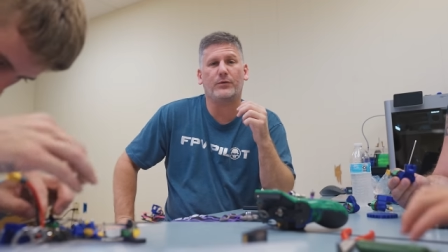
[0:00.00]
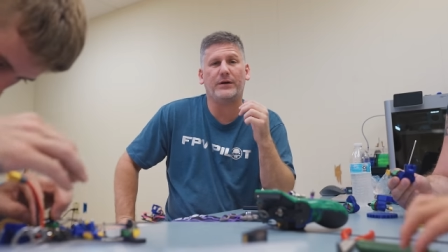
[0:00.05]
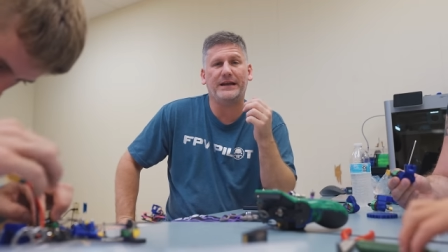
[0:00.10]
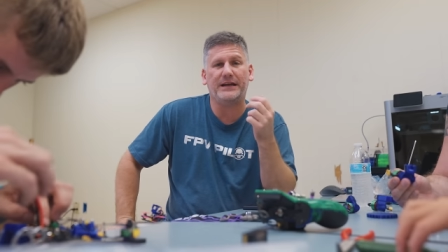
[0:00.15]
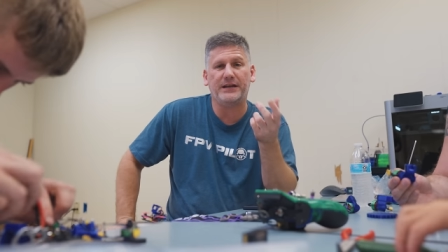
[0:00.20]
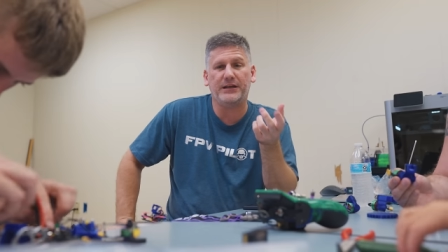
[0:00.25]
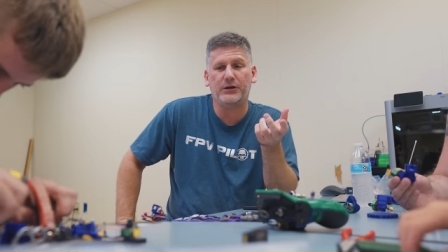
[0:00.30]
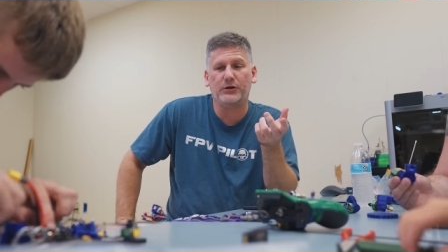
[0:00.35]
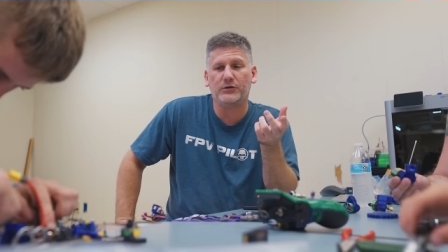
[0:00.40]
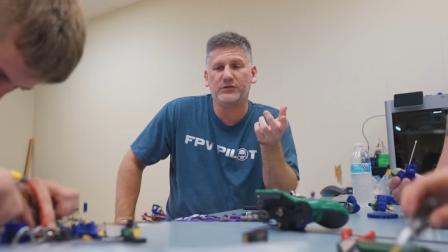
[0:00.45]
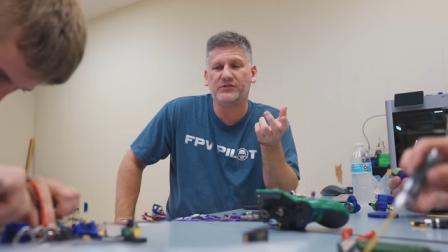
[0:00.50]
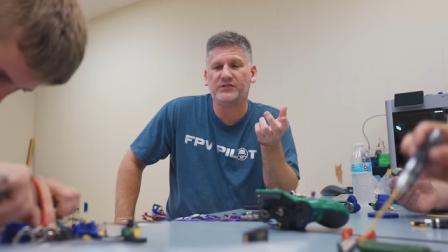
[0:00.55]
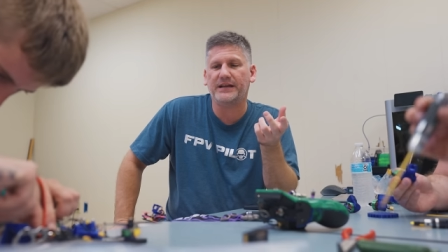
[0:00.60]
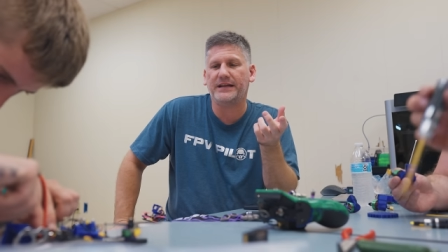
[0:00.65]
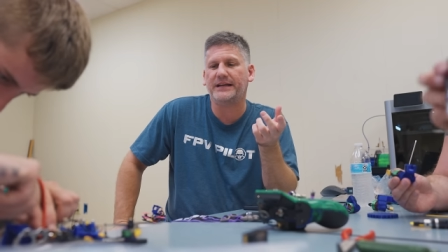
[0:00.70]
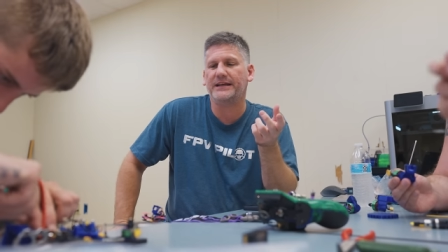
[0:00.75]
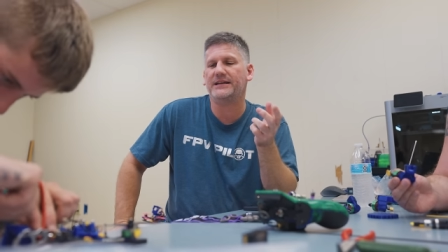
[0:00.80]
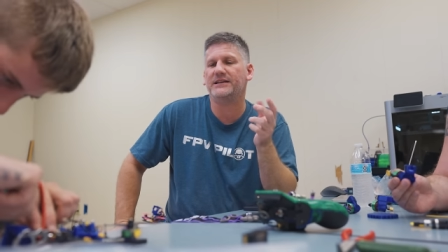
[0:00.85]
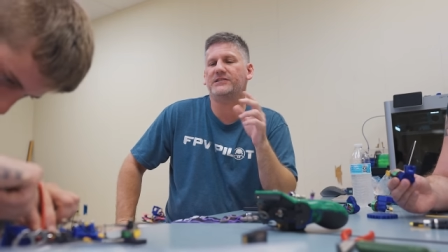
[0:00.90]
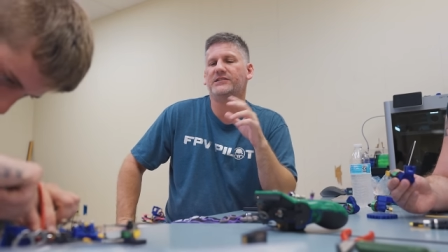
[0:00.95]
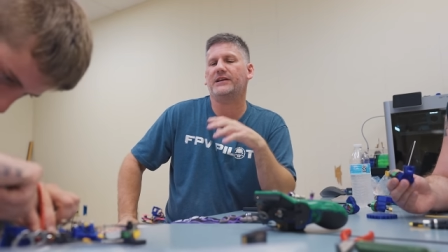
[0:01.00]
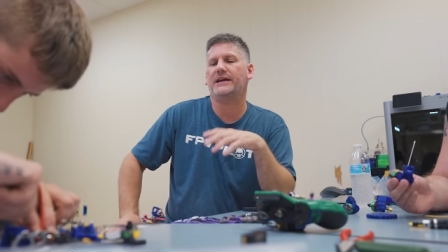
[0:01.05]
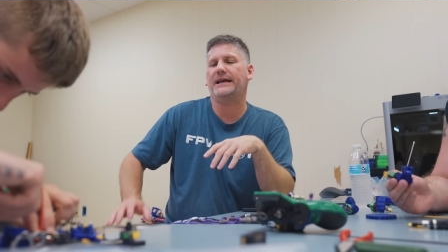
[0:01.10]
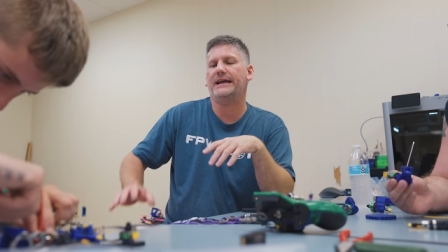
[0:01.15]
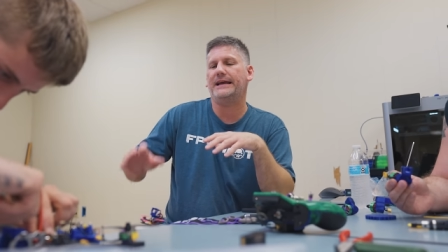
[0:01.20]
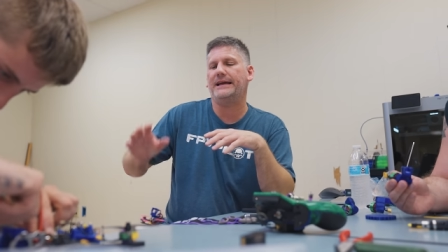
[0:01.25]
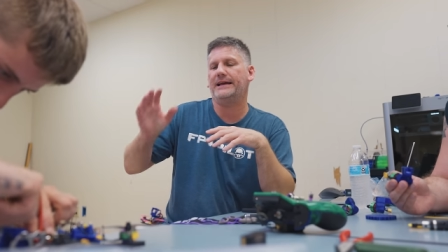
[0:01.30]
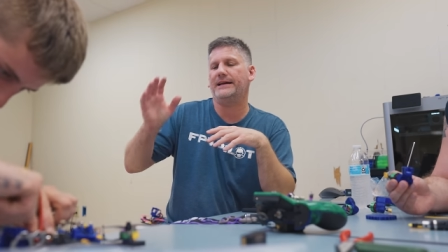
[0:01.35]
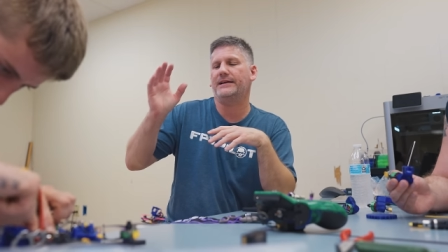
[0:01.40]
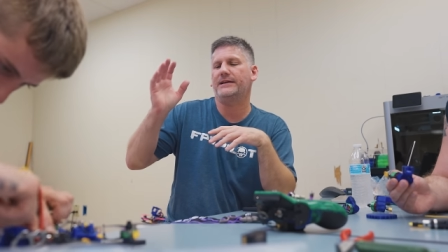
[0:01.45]
radio settings,
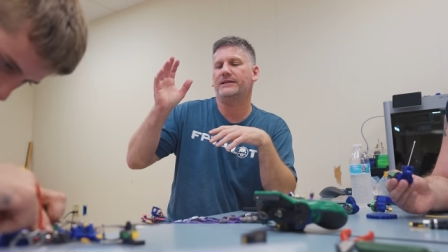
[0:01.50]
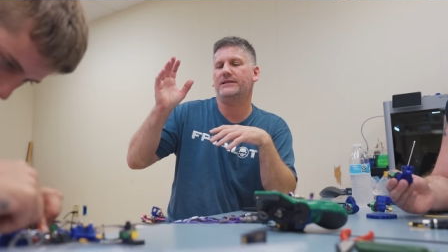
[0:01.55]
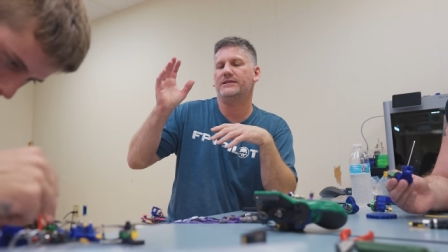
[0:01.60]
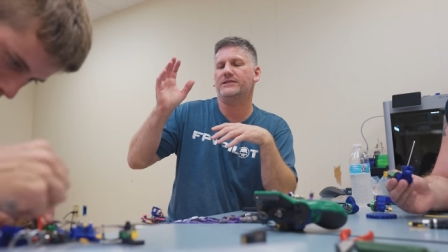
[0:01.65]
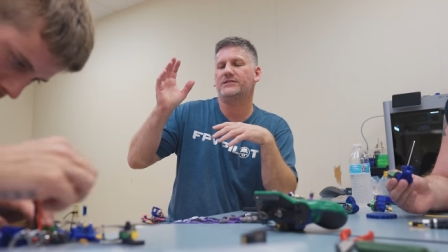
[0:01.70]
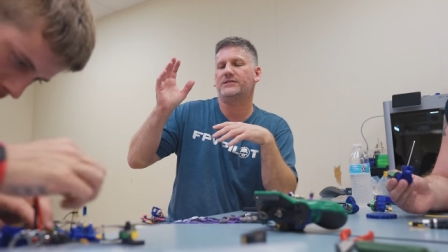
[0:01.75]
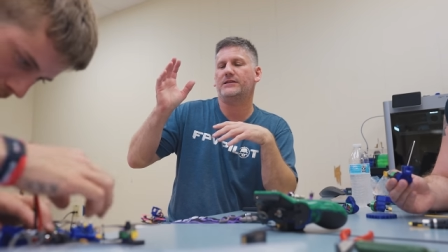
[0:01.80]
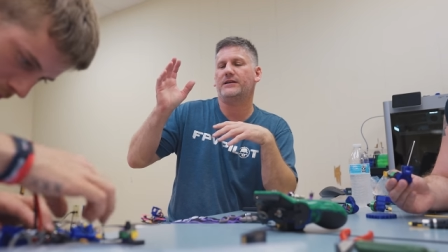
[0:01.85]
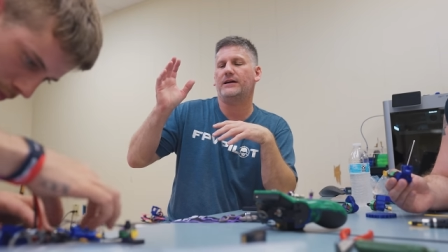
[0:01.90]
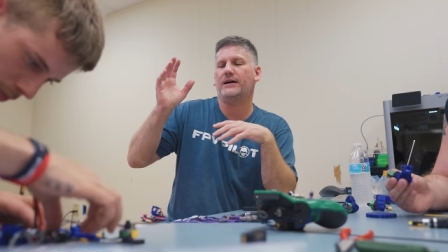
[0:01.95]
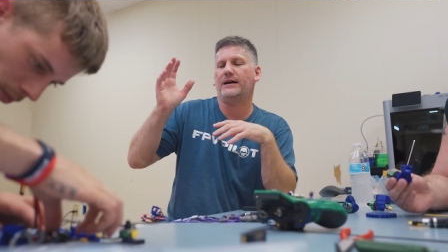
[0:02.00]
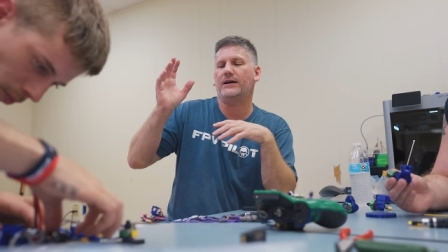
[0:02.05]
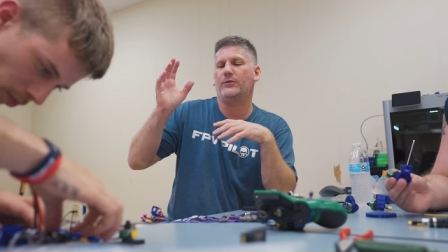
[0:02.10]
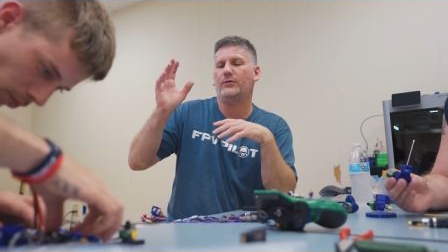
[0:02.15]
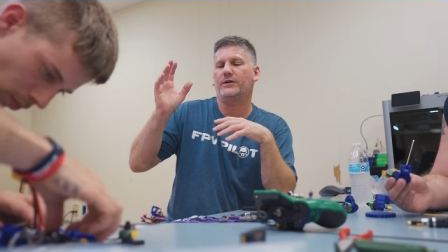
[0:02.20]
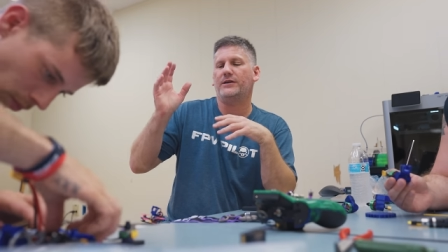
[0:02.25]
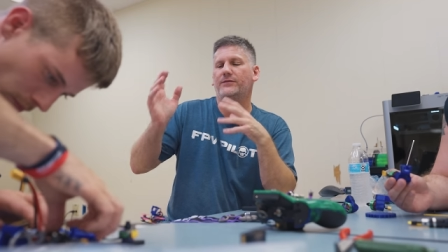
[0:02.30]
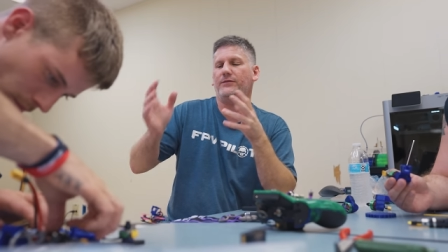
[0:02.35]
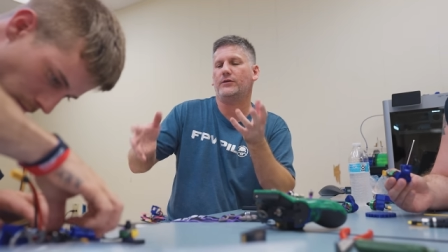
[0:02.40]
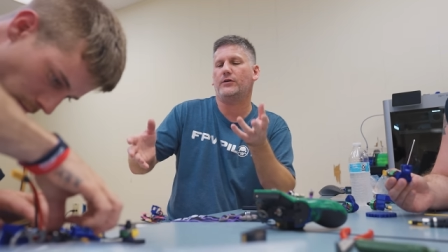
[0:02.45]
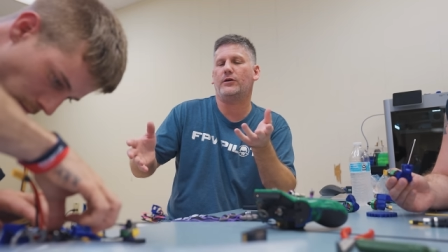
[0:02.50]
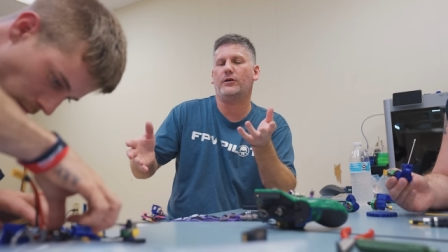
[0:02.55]
and I will give you